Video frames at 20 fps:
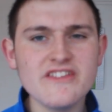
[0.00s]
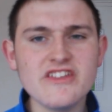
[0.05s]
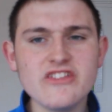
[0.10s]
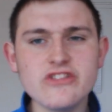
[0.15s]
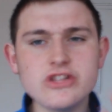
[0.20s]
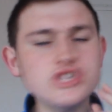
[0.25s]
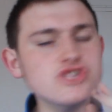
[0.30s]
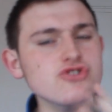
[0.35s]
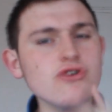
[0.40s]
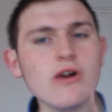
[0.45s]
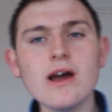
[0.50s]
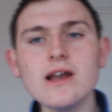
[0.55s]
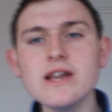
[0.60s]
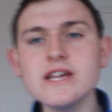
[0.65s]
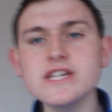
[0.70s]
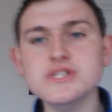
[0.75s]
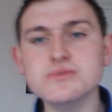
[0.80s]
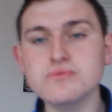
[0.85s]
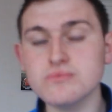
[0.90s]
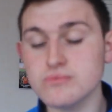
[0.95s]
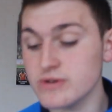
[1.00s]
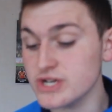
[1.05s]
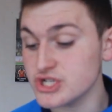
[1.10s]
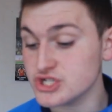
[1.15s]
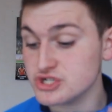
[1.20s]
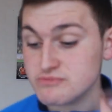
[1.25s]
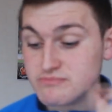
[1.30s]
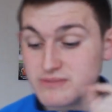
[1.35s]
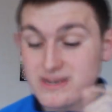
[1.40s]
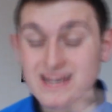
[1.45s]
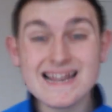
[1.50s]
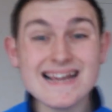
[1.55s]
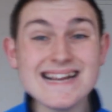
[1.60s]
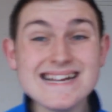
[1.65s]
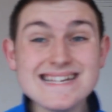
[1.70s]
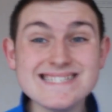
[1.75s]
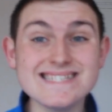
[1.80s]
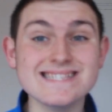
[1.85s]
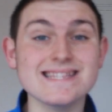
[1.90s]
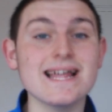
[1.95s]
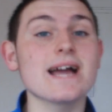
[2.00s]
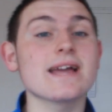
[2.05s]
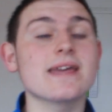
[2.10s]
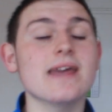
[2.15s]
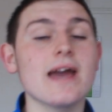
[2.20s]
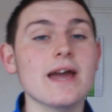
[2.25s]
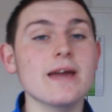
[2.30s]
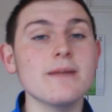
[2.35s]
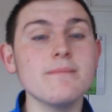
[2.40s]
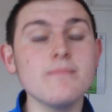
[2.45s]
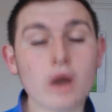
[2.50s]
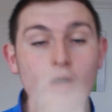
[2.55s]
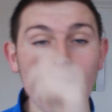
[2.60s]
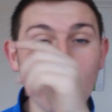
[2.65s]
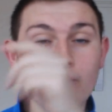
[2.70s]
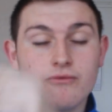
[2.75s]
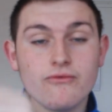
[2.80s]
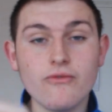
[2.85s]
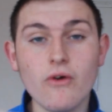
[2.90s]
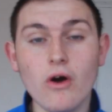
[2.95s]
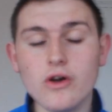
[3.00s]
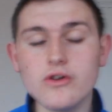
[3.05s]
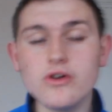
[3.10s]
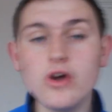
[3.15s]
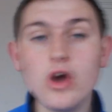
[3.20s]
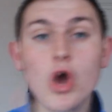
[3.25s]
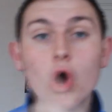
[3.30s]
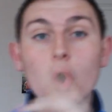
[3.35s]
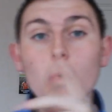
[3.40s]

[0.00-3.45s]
Now the trialist which played in that game up front